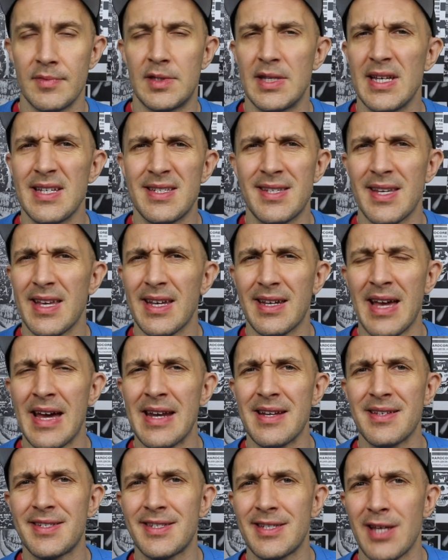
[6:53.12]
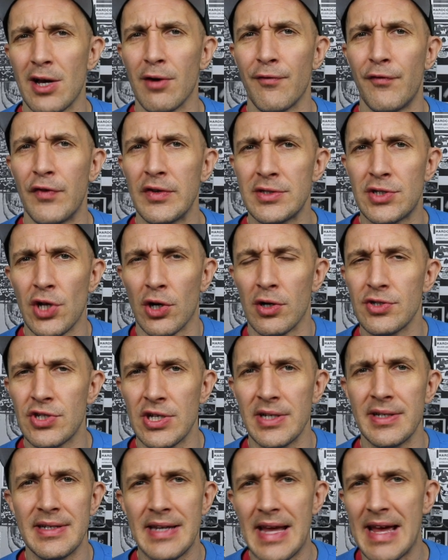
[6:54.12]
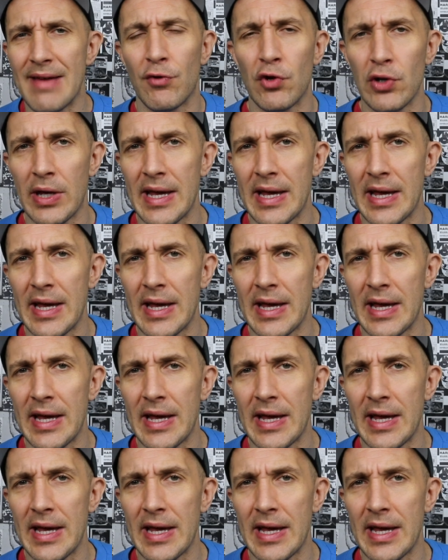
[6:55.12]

this like kind of self-indulgent navel